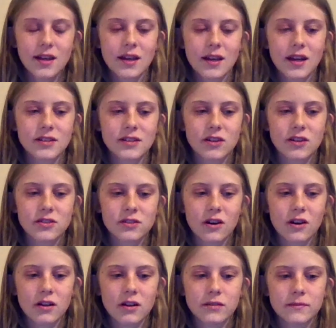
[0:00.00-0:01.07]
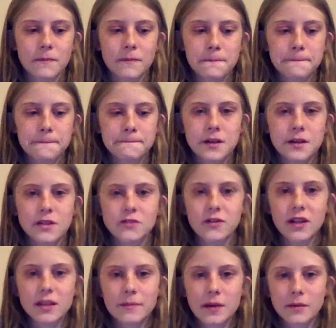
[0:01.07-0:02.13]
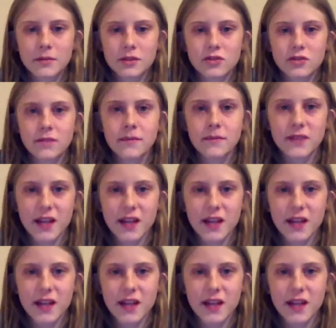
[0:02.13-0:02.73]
And it's also hard. Yeah, it's fun to be able to dream up